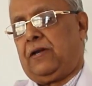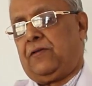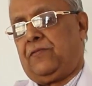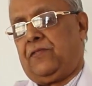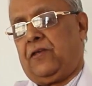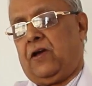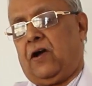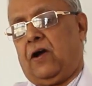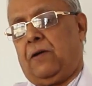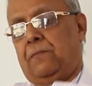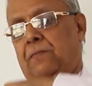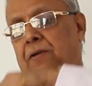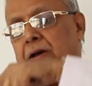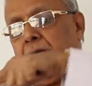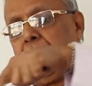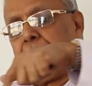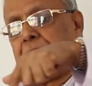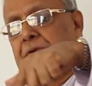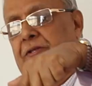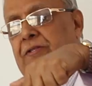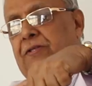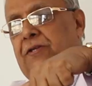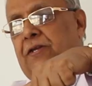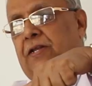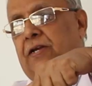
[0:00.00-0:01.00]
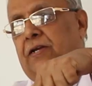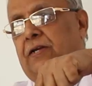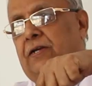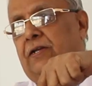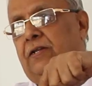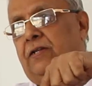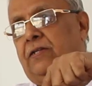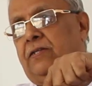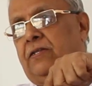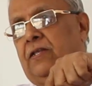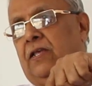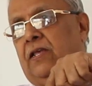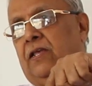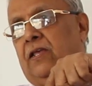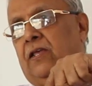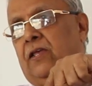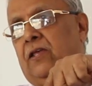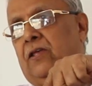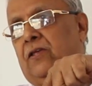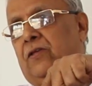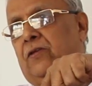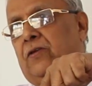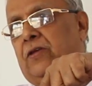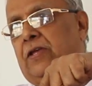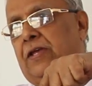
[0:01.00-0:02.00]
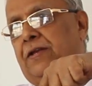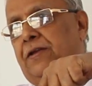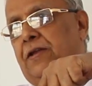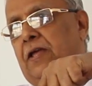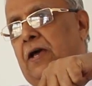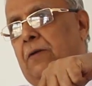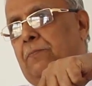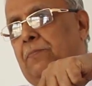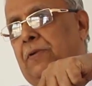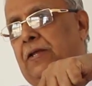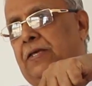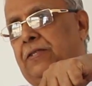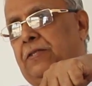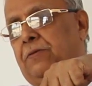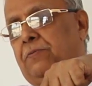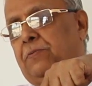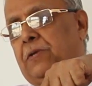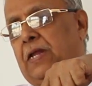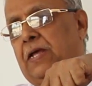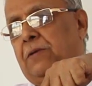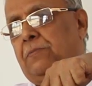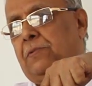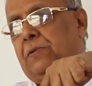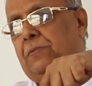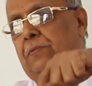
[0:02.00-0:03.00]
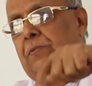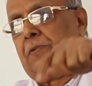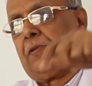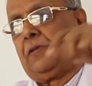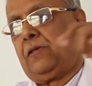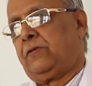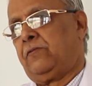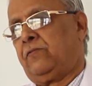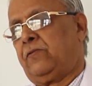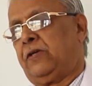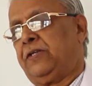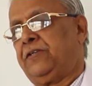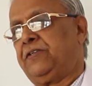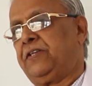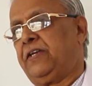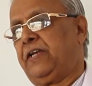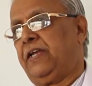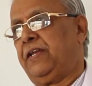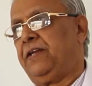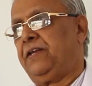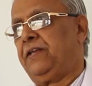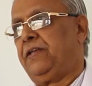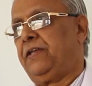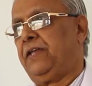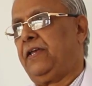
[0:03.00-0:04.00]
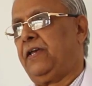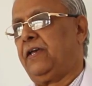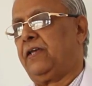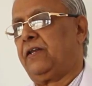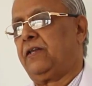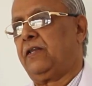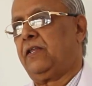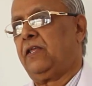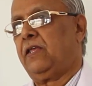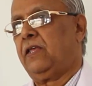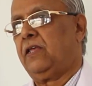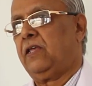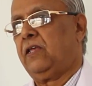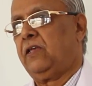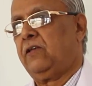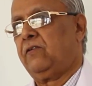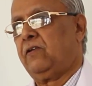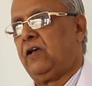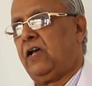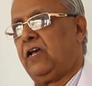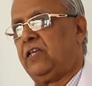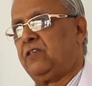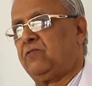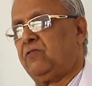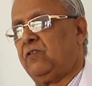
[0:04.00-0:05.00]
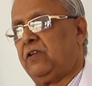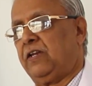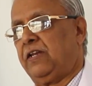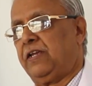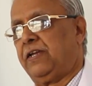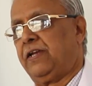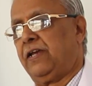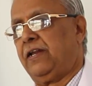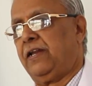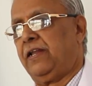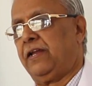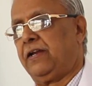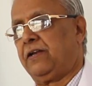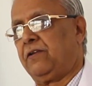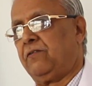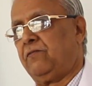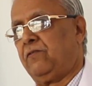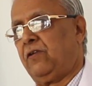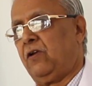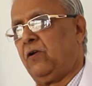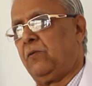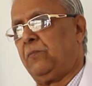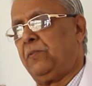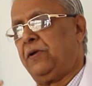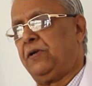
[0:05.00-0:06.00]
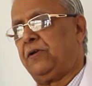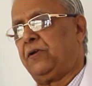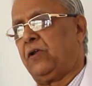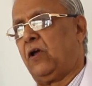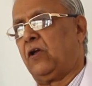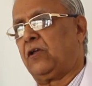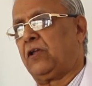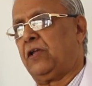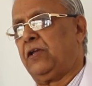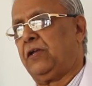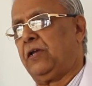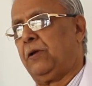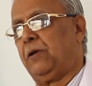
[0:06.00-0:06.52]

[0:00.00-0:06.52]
of the arm up to the knuckles, you can apply the plaster. Once again here, as we recollect, we have been talking